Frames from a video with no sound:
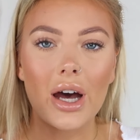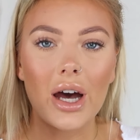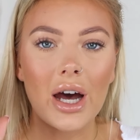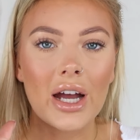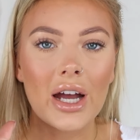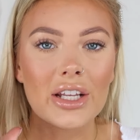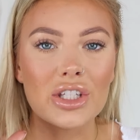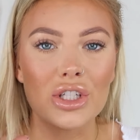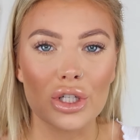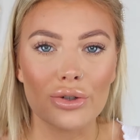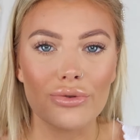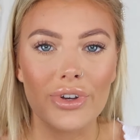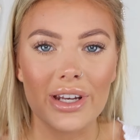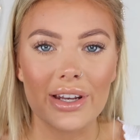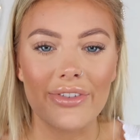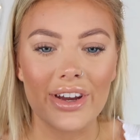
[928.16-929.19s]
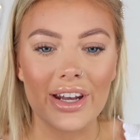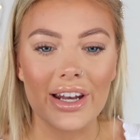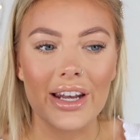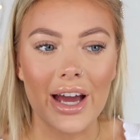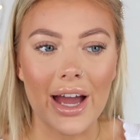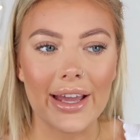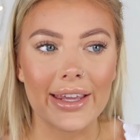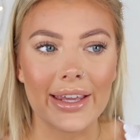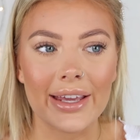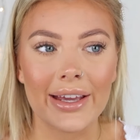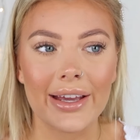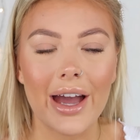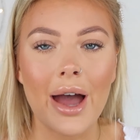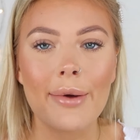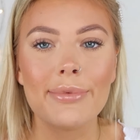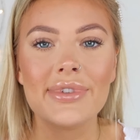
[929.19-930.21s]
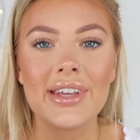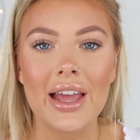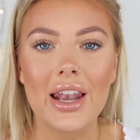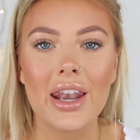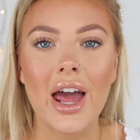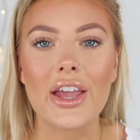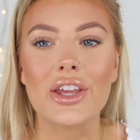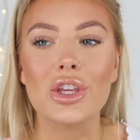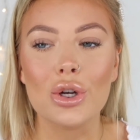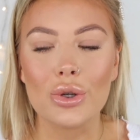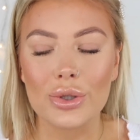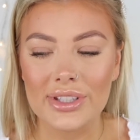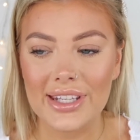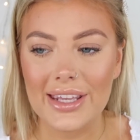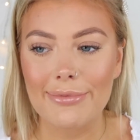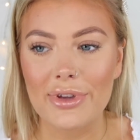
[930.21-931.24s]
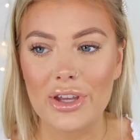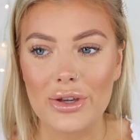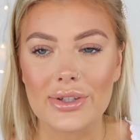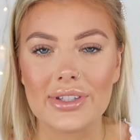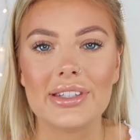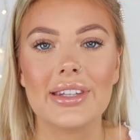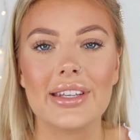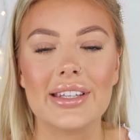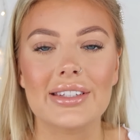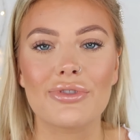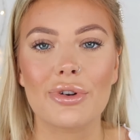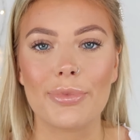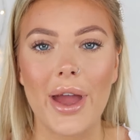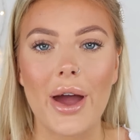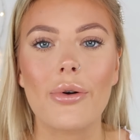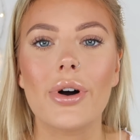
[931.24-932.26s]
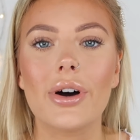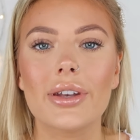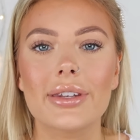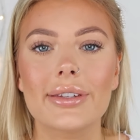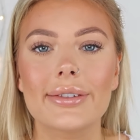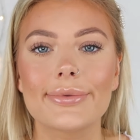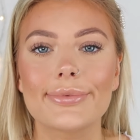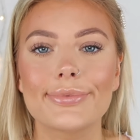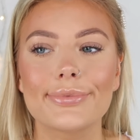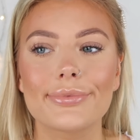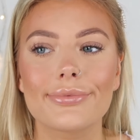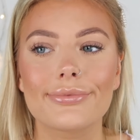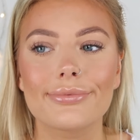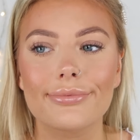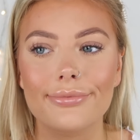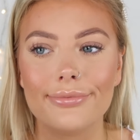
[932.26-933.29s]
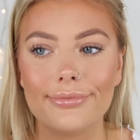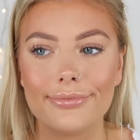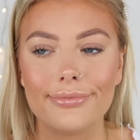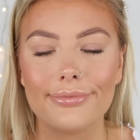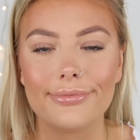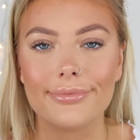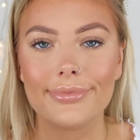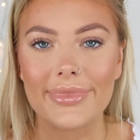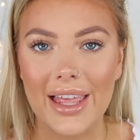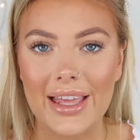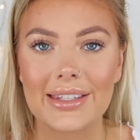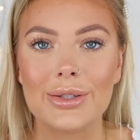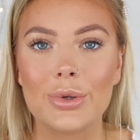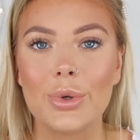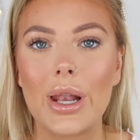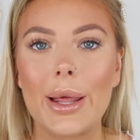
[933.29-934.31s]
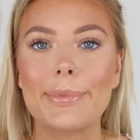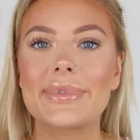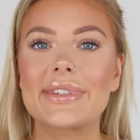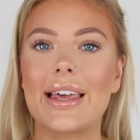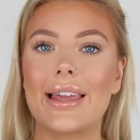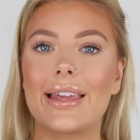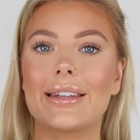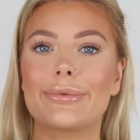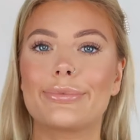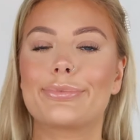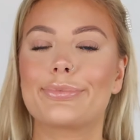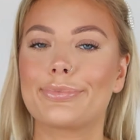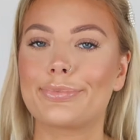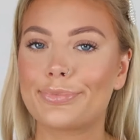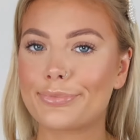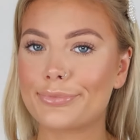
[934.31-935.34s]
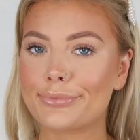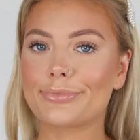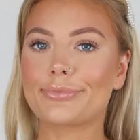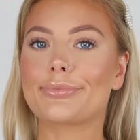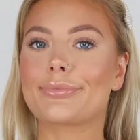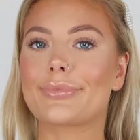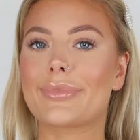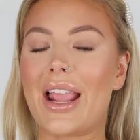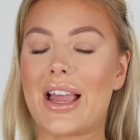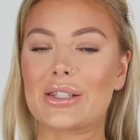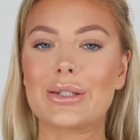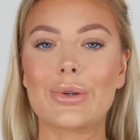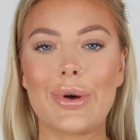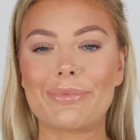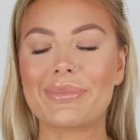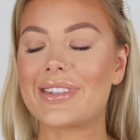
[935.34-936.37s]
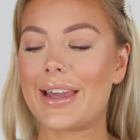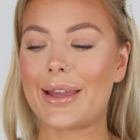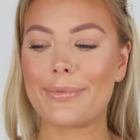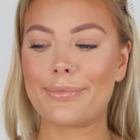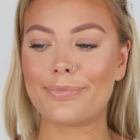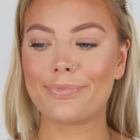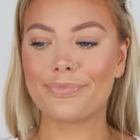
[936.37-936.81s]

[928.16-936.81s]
I do really like it. Like, you'll see me using this from now on. That's all I'm saying. That's all I'm saying.